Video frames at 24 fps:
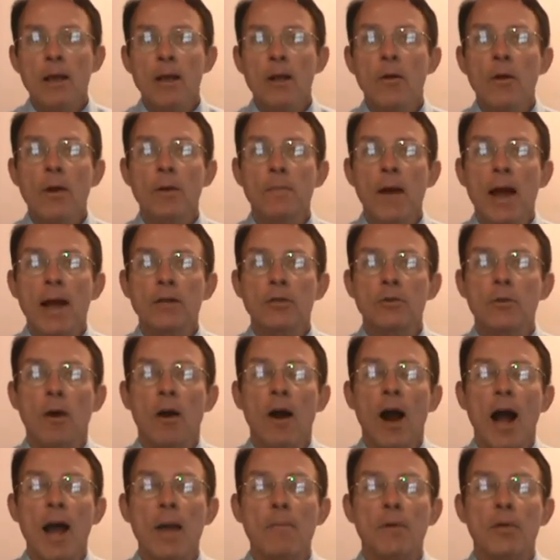Going back to
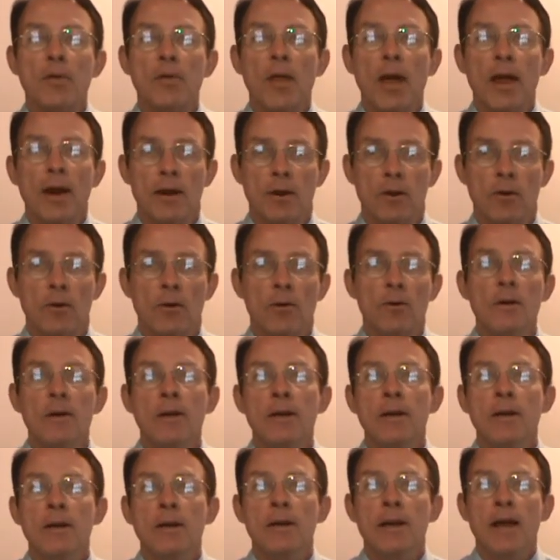our hypothetical
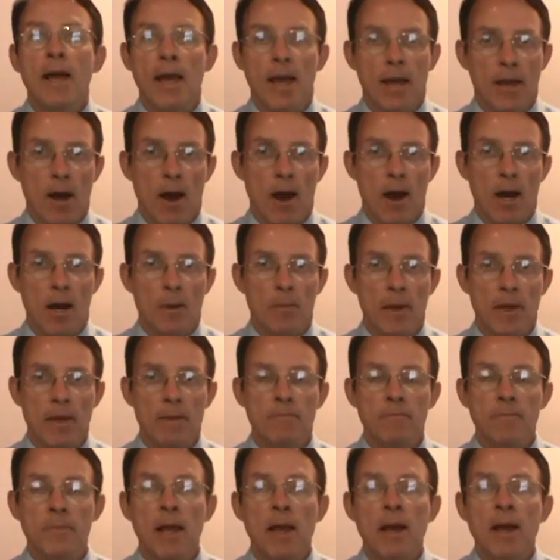economy,